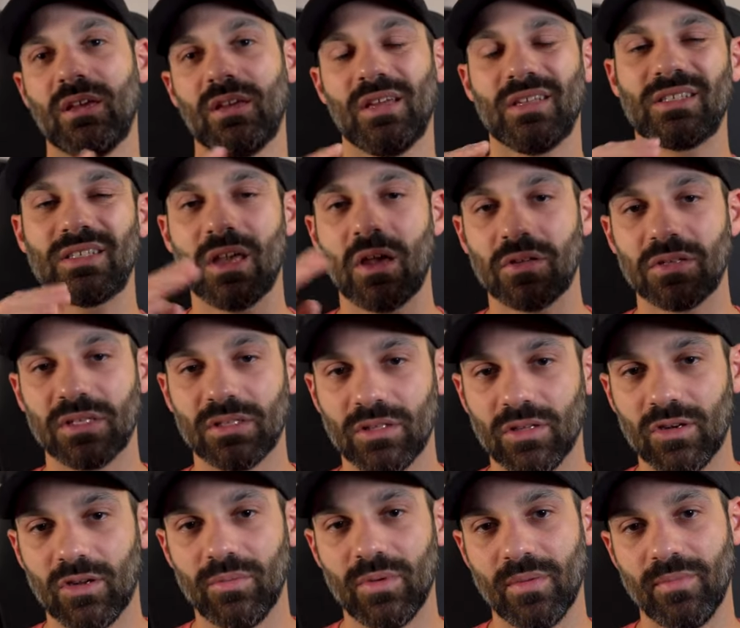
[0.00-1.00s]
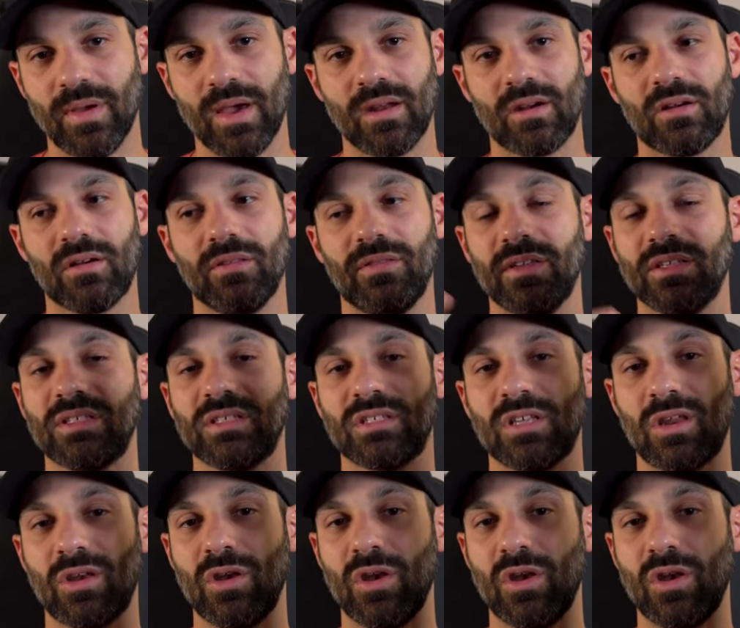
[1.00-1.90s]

it sounds a little bit better this is a